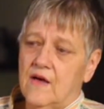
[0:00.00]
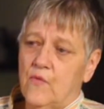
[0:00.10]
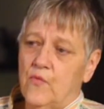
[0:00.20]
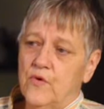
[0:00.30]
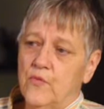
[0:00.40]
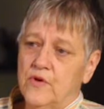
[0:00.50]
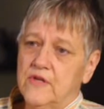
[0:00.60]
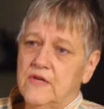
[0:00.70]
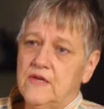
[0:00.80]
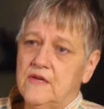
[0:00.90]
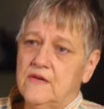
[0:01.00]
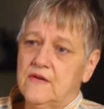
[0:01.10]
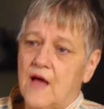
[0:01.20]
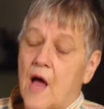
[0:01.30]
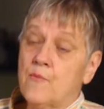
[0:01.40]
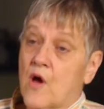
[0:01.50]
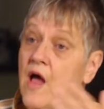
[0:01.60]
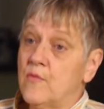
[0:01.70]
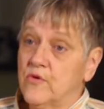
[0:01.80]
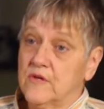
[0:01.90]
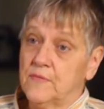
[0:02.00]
I'm really